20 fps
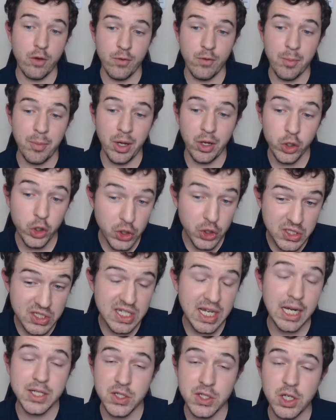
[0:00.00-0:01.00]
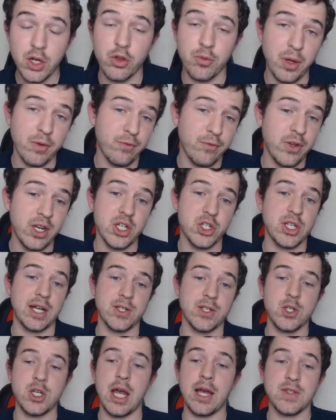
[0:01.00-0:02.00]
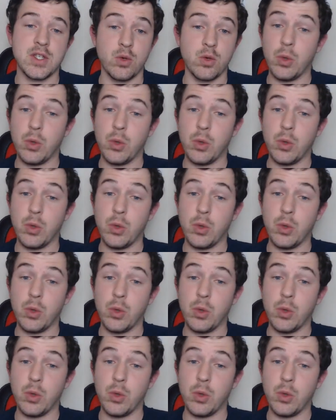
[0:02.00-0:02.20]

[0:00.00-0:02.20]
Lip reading: over. But good to see Alex Cuthbert finish that chance.